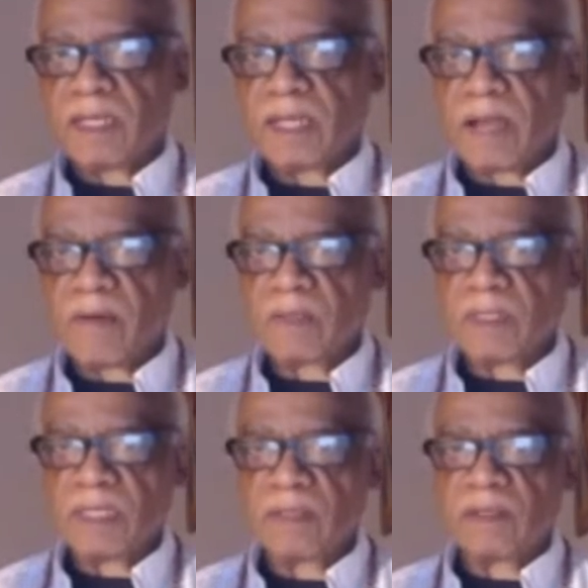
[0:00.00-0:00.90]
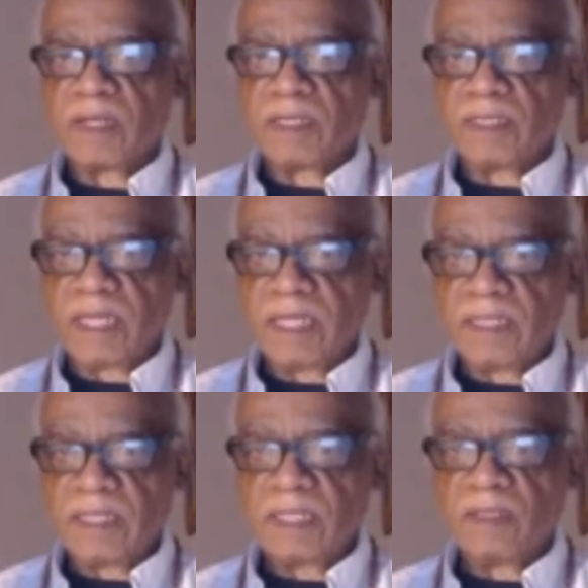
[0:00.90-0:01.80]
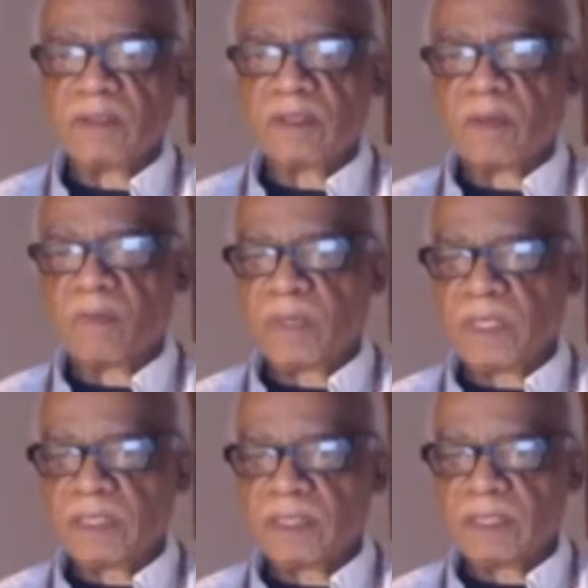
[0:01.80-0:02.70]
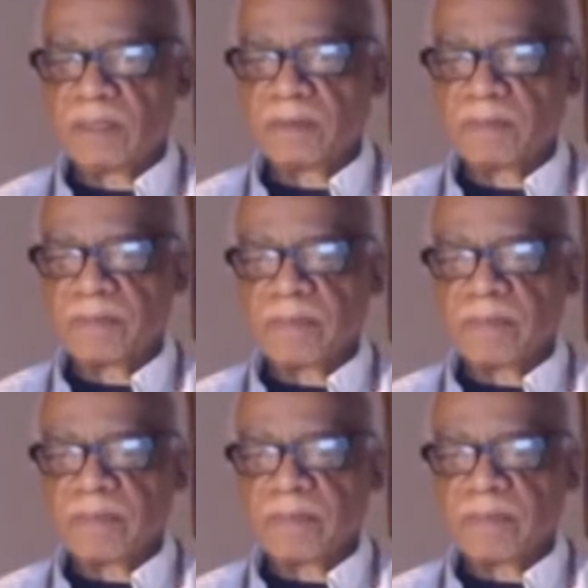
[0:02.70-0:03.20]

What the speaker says: an hour later, a day later, a week later?